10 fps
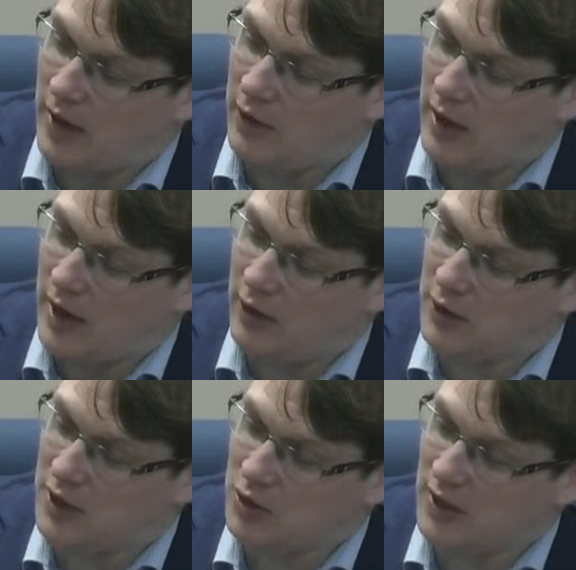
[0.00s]
how does
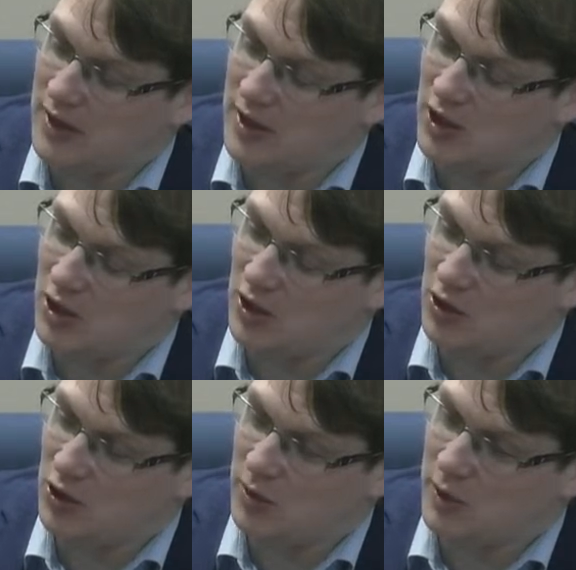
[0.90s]
it transition in
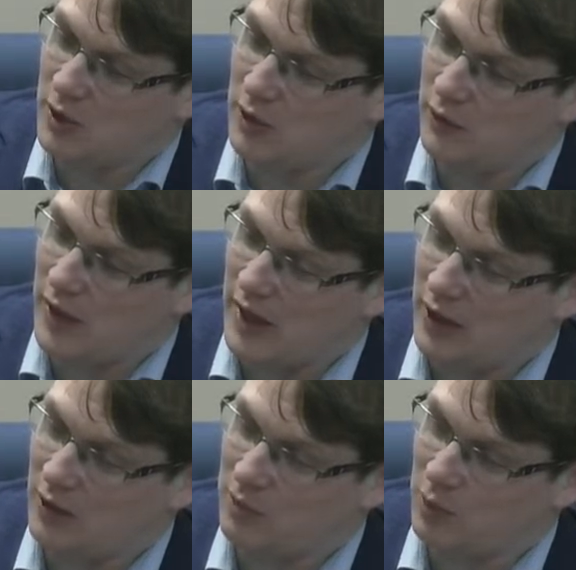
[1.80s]
terms of
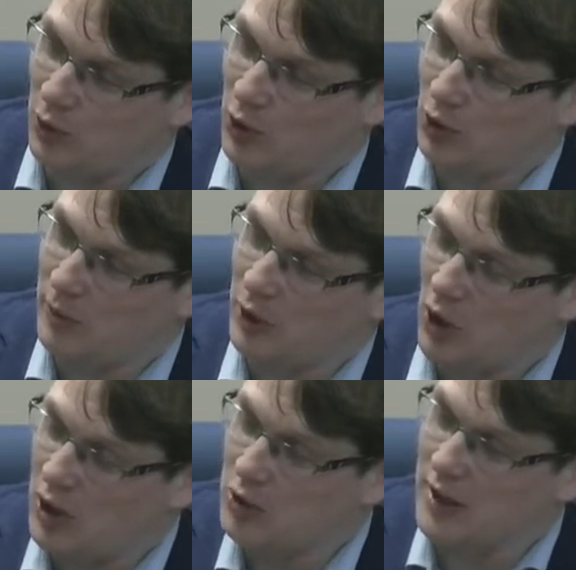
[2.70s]
that procurement
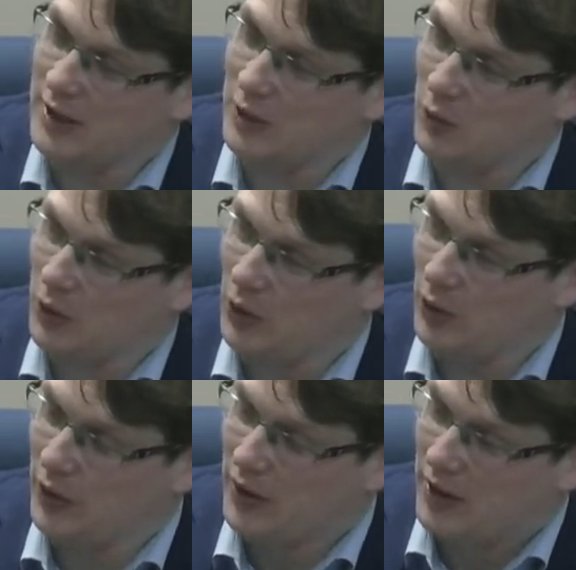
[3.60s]
contracting world